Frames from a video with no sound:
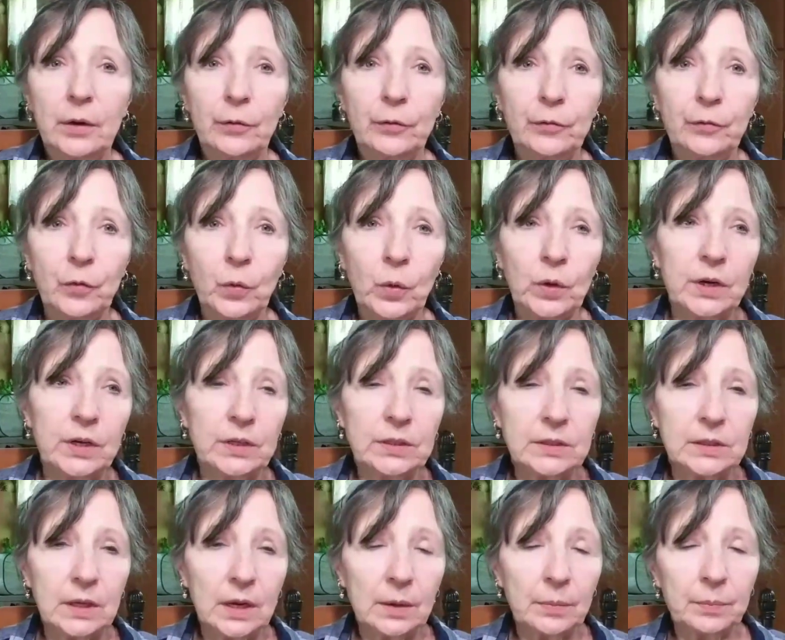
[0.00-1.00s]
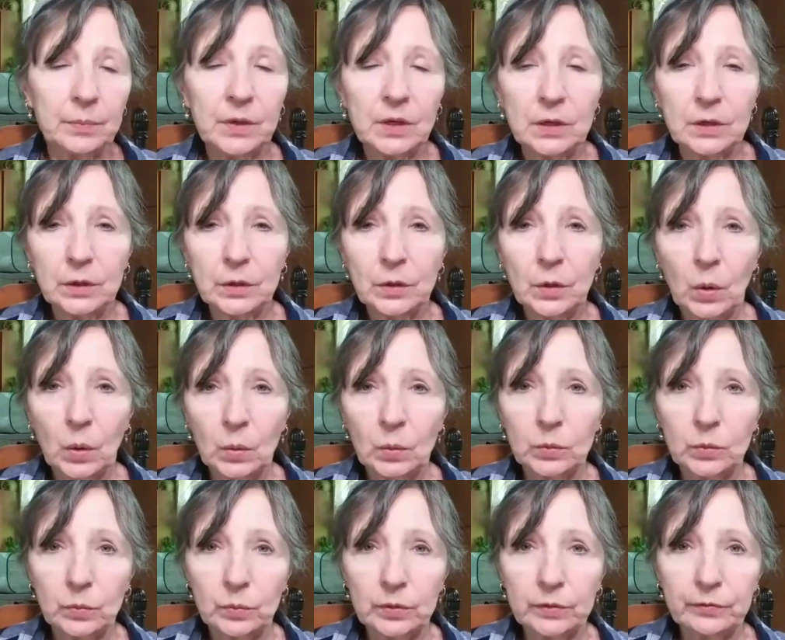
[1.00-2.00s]
40 some year
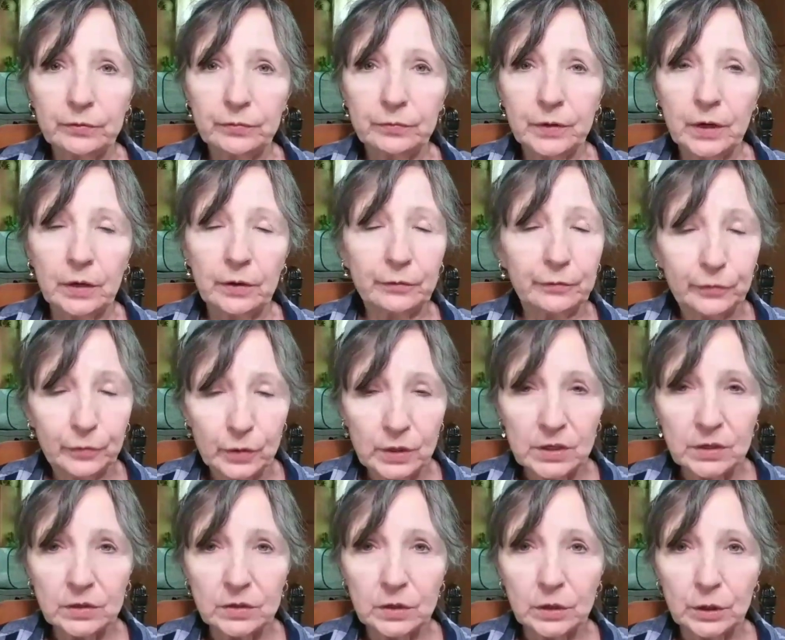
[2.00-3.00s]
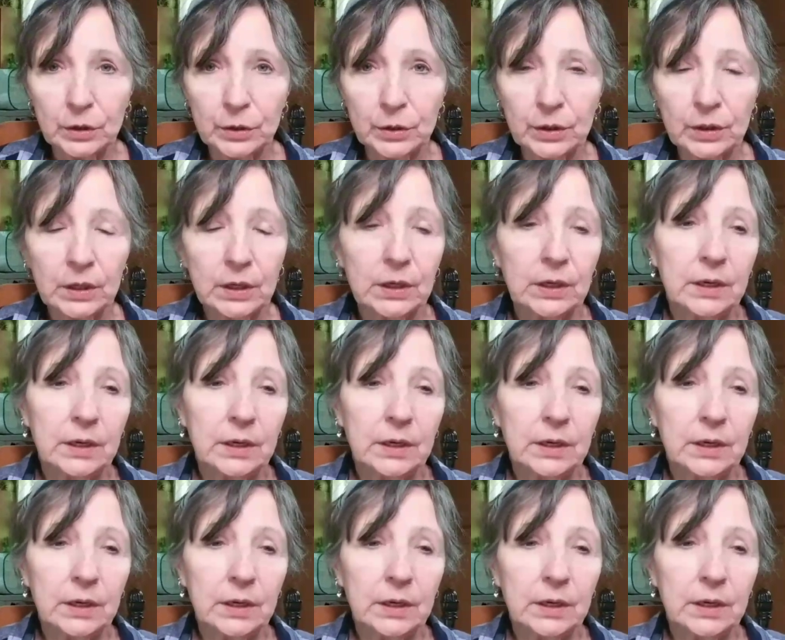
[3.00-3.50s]
old uh, freezer